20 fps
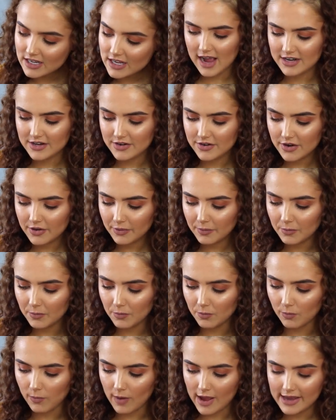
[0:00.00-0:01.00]
I don't know
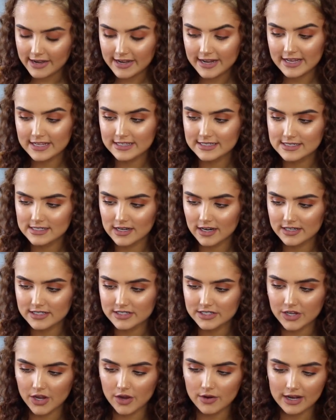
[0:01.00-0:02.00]
when it started
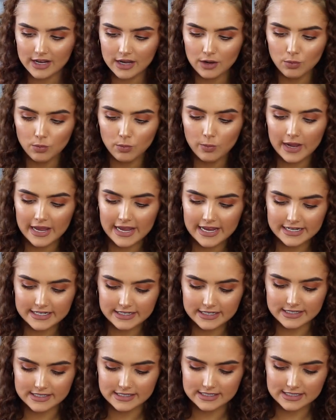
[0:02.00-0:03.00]
to go like a weird
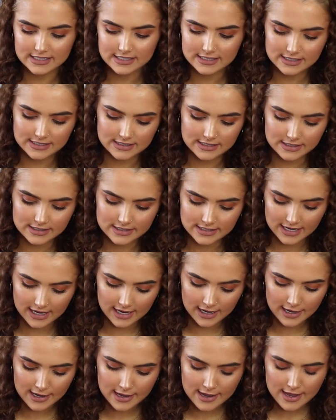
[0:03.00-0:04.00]

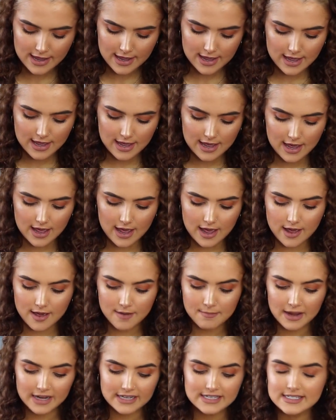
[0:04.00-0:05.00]
consistency.
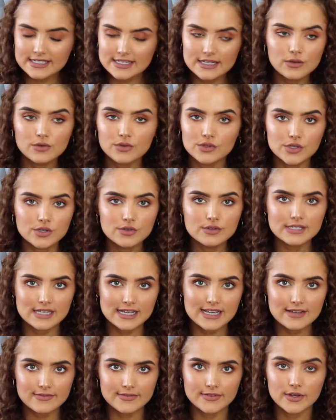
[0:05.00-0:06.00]
I still use it
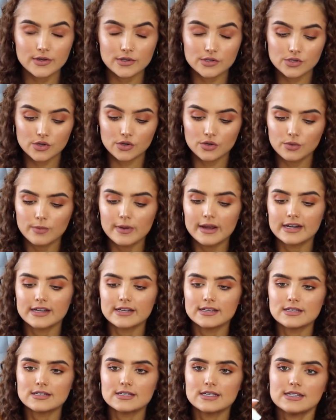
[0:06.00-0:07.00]
even though it's got a weird
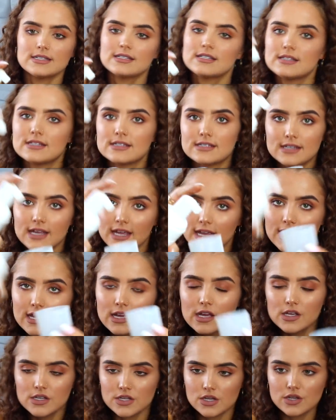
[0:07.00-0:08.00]
consistency.
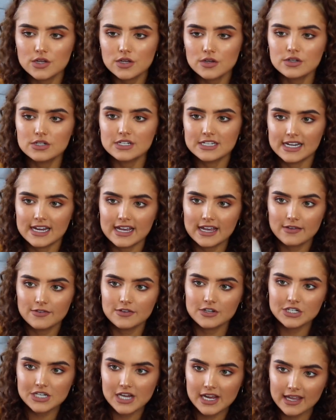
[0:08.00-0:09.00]
So usually if
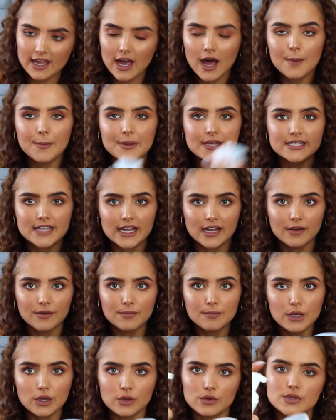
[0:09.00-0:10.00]
you shake it up, it's like a
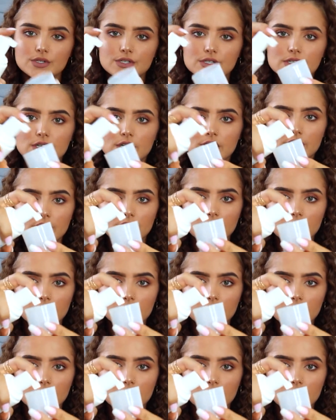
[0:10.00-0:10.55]
mousse.